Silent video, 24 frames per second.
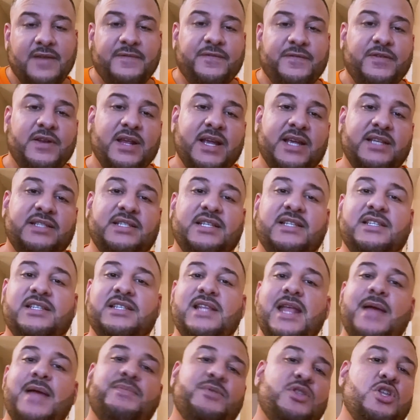feel like it's a
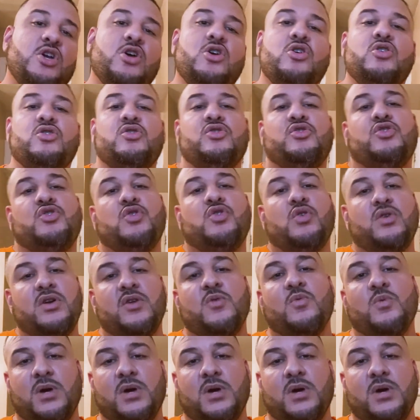slept-on Jordan